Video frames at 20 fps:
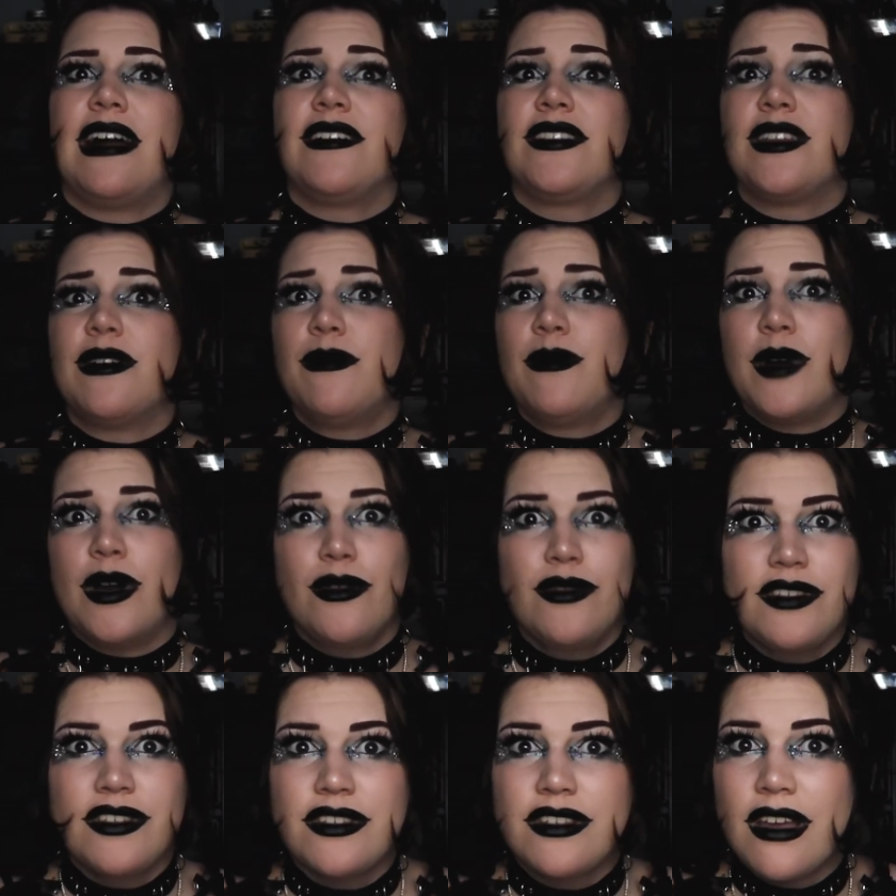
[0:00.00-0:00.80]
The
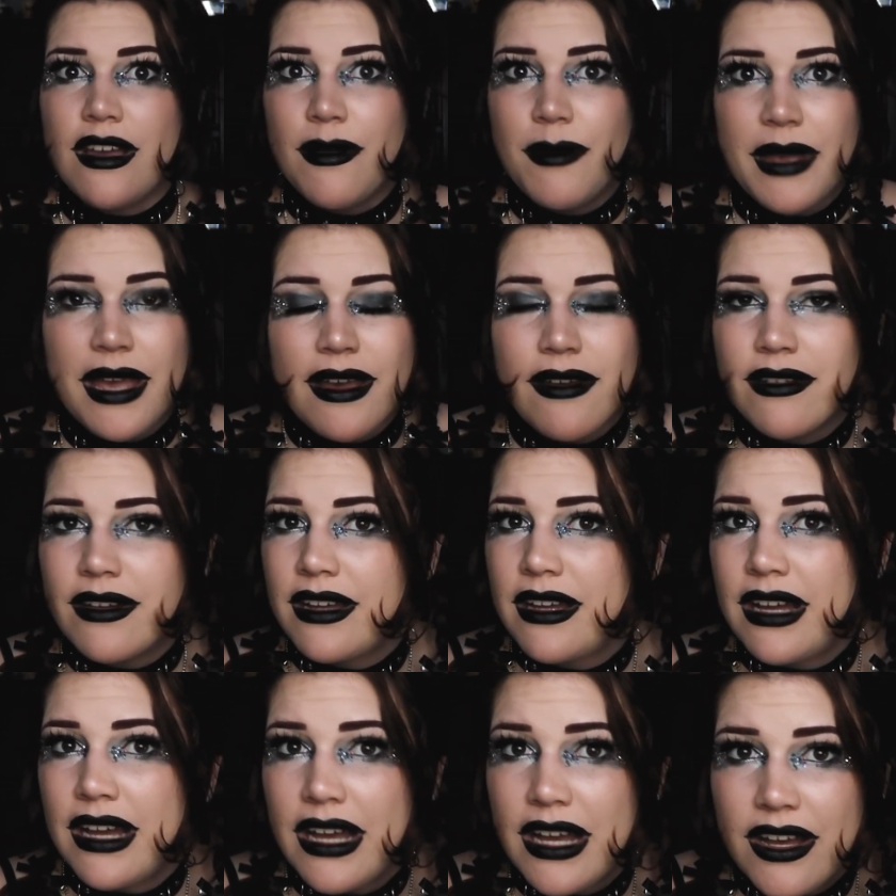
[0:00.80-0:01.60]
most amount
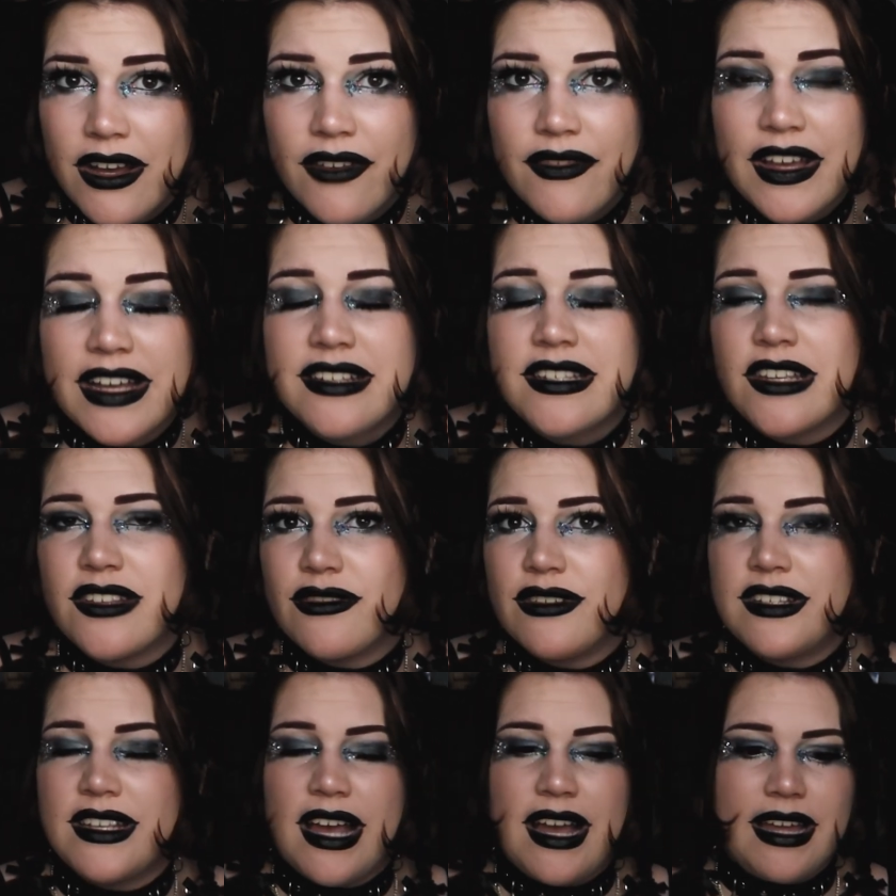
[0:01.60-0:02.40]
of
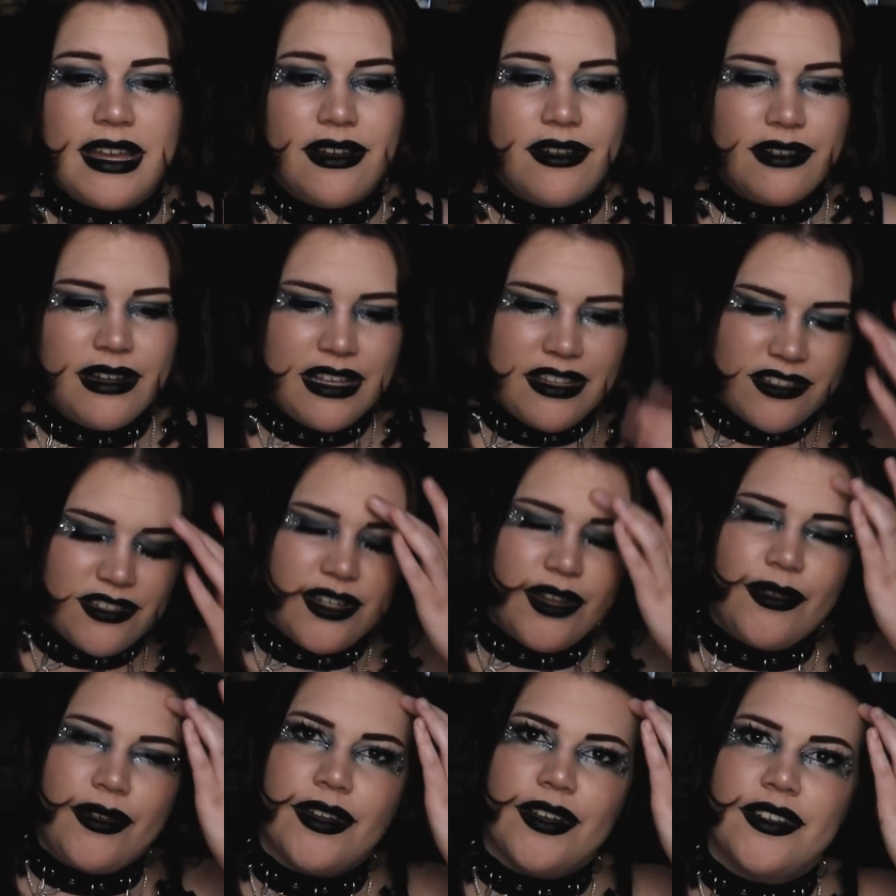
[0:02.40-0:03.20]
accessories I own is
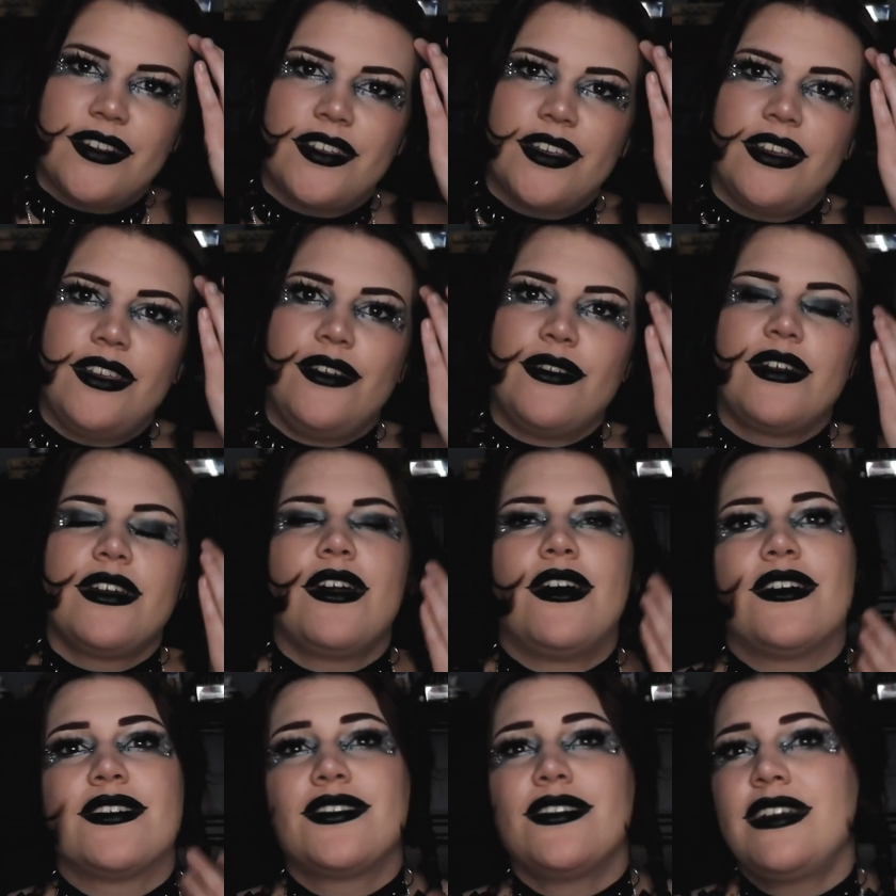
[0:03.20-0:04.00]
chokers. You can
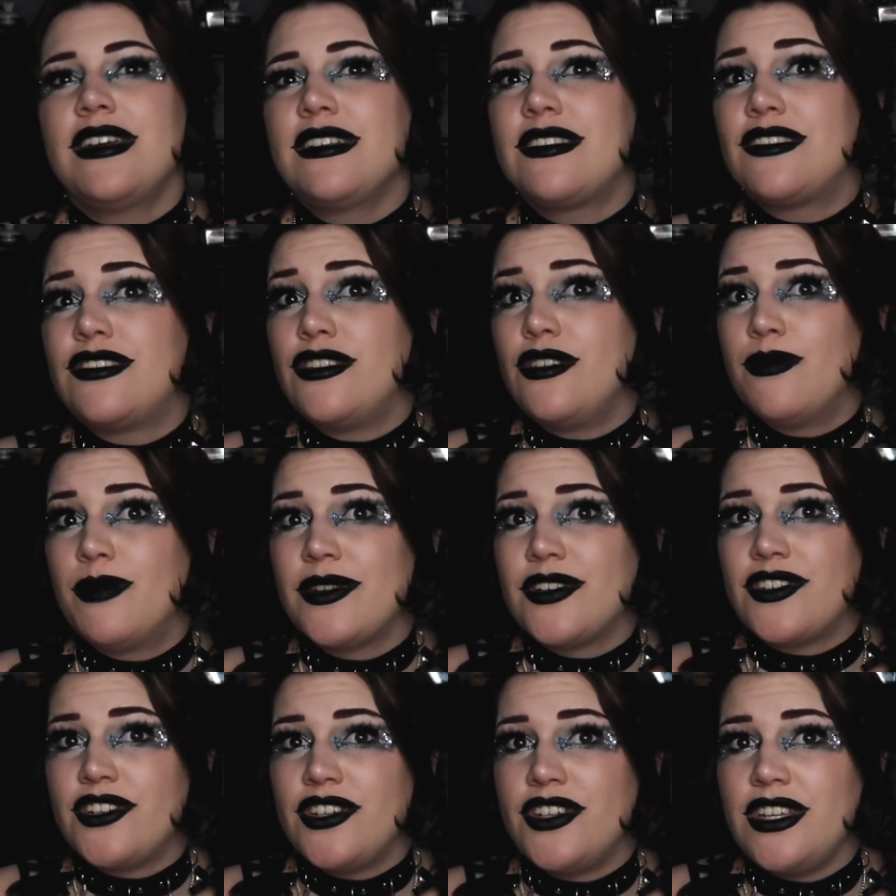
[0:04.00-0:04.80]
also get
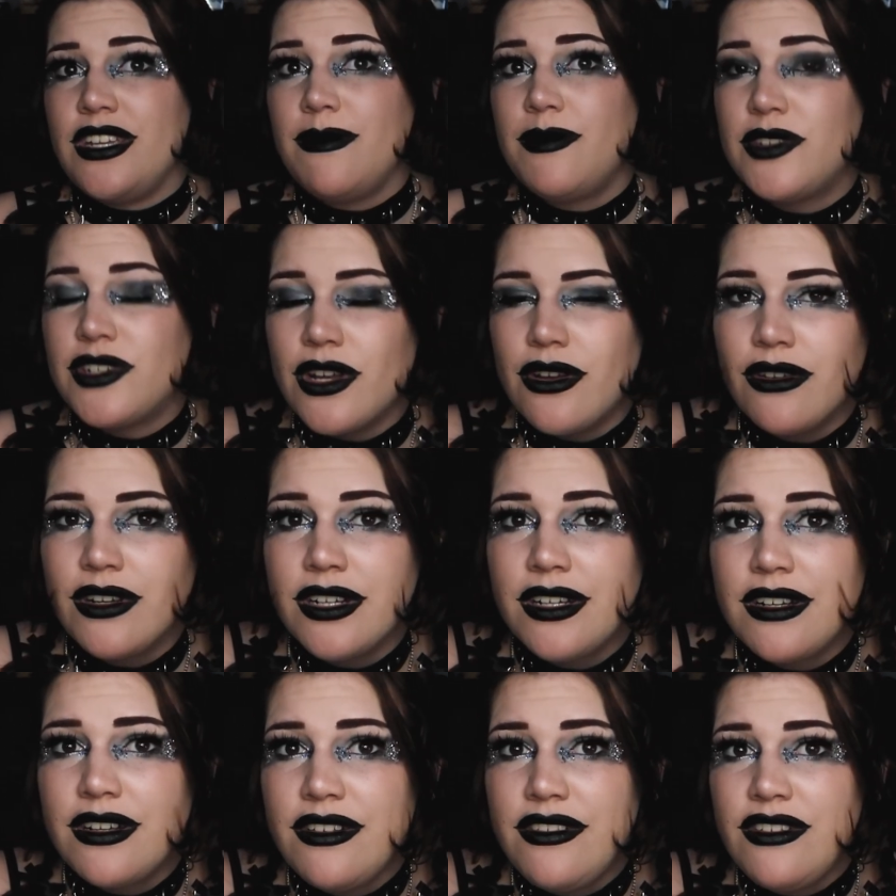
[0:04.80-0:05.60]
super cheap
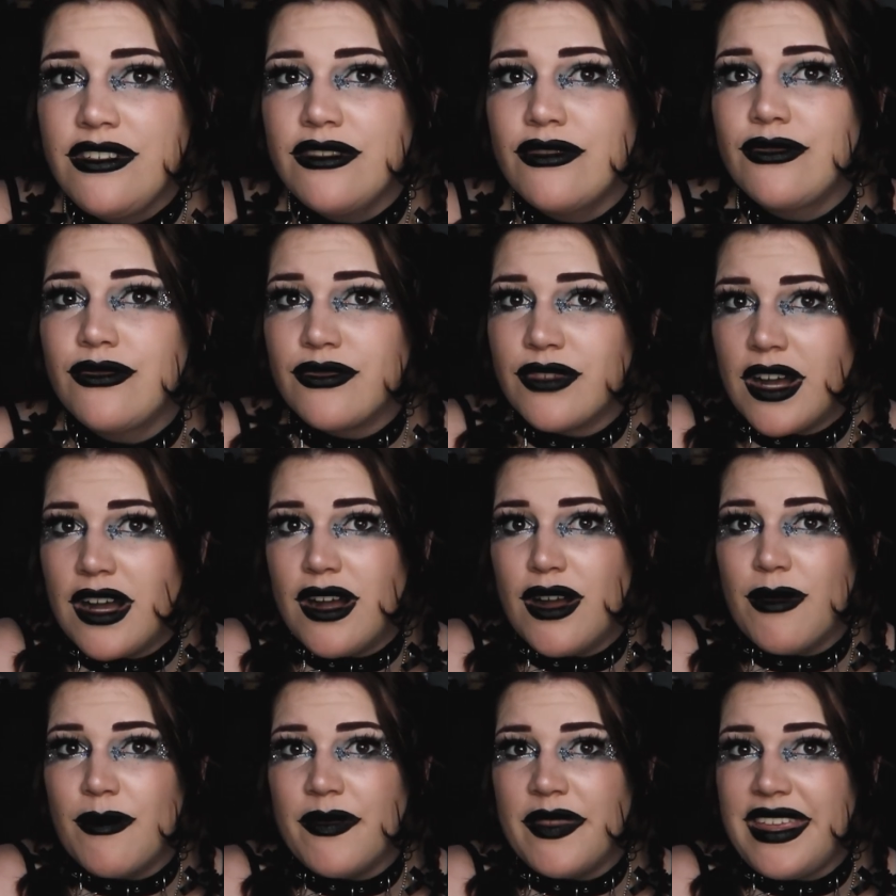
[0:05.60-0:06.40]
chokers
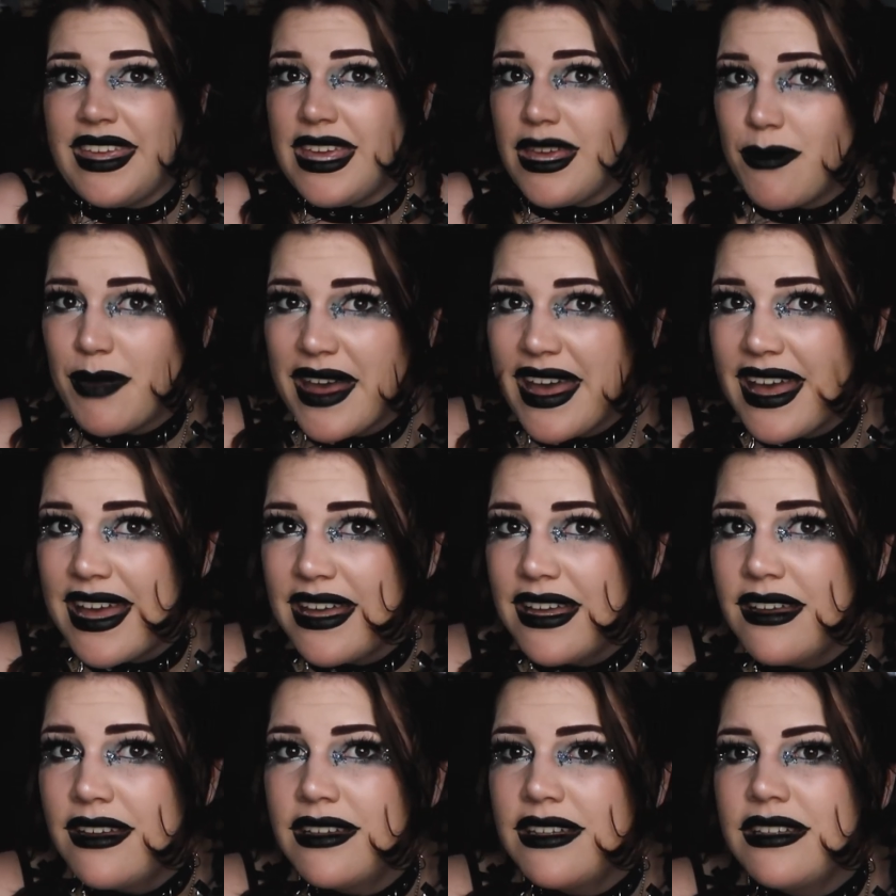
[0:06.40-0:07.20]
from
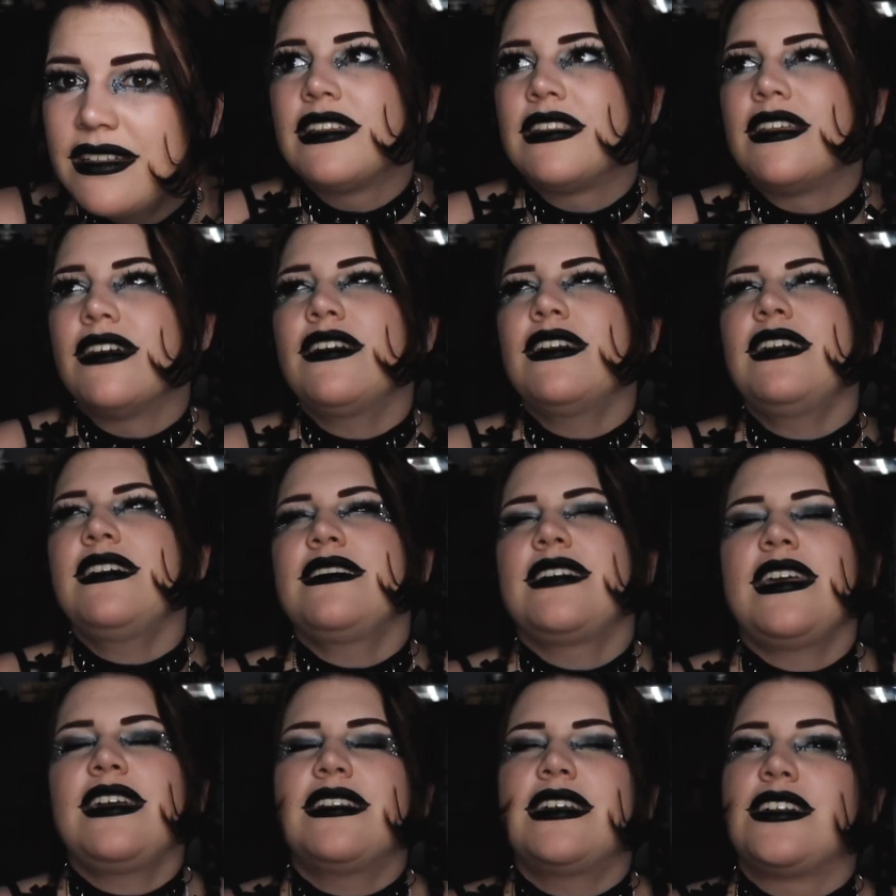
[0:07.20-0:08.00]
eBay. They're gonna
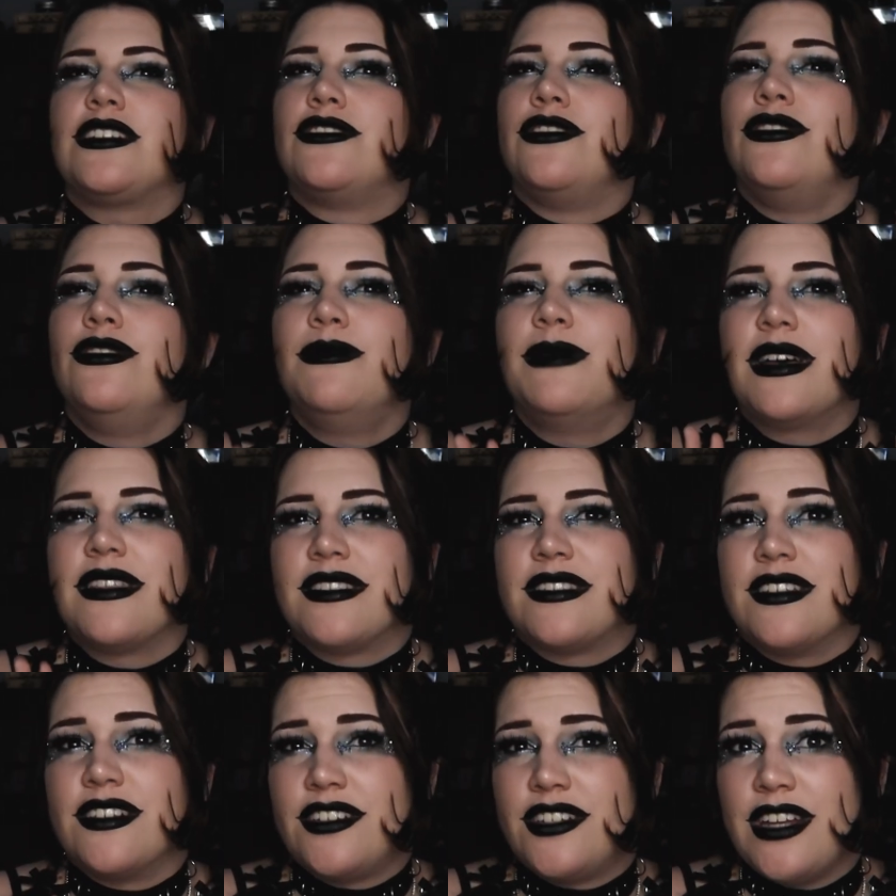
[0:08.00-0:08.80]
take like 2
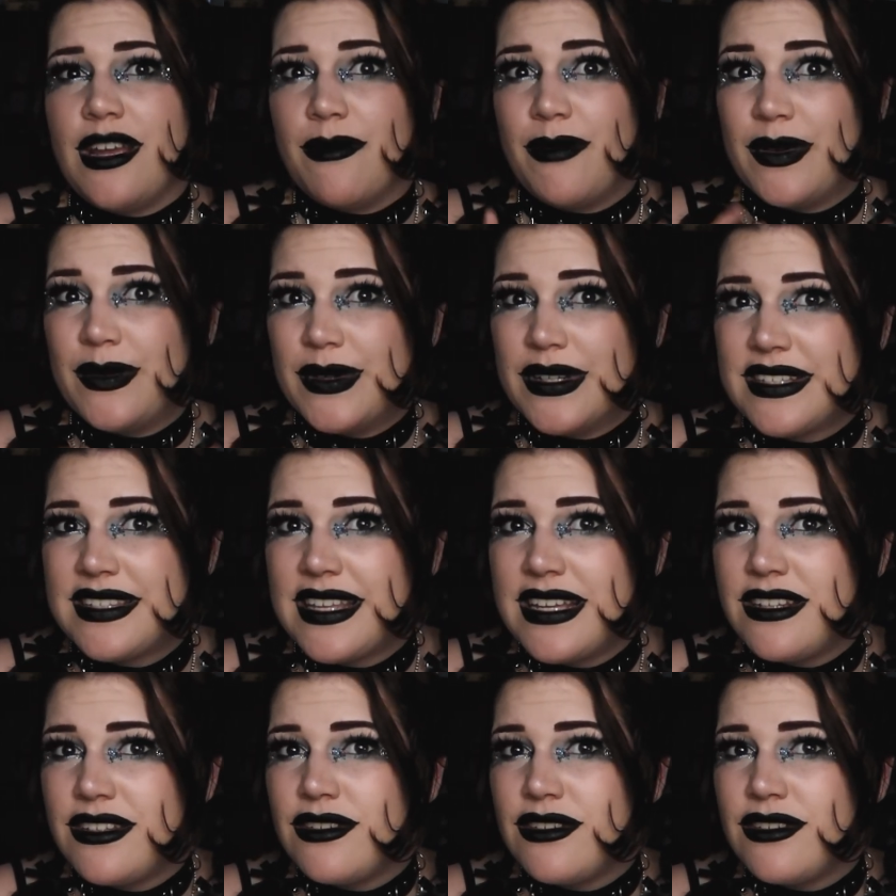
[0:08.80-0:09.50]
months to ship, but once they